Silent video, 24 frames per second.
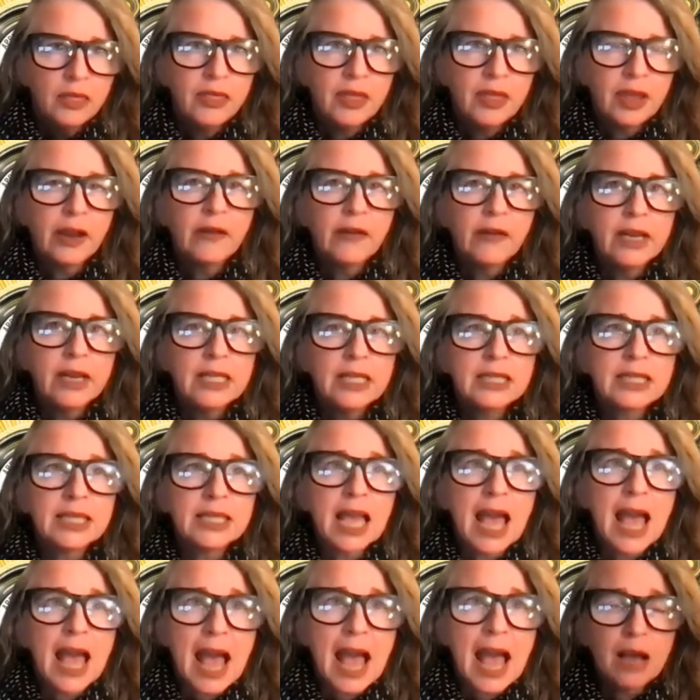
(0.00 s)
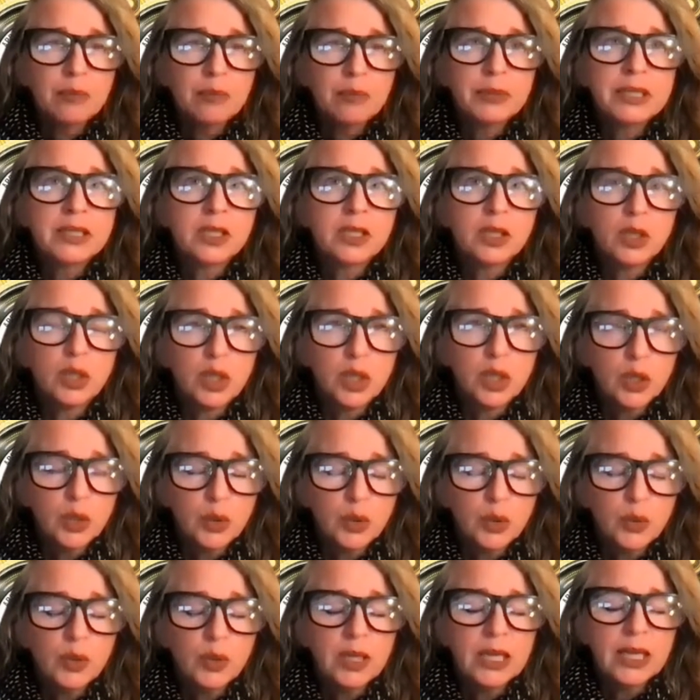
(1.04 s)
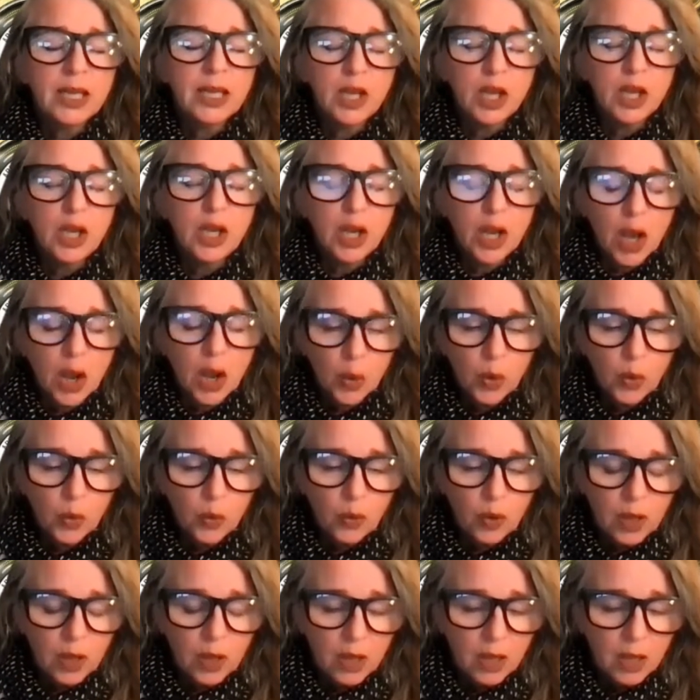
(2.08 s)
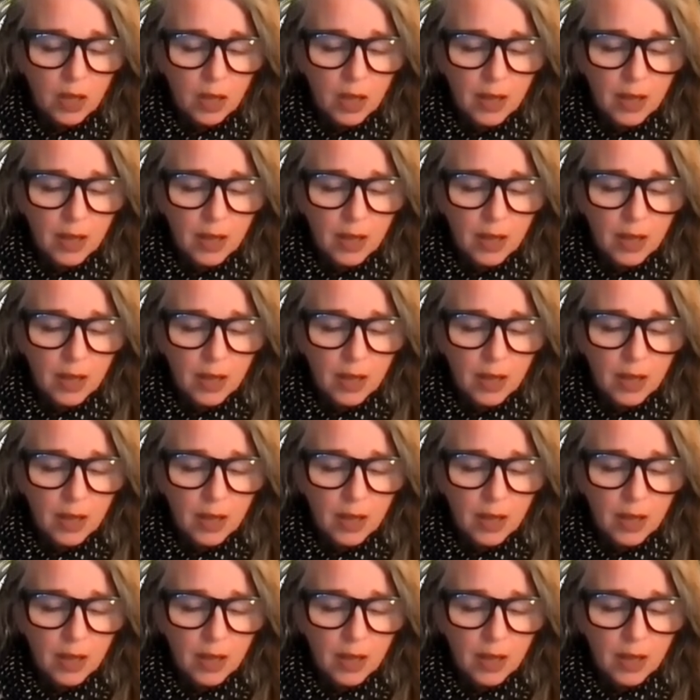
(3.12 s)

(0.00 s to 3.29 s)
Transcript: There is absolutely no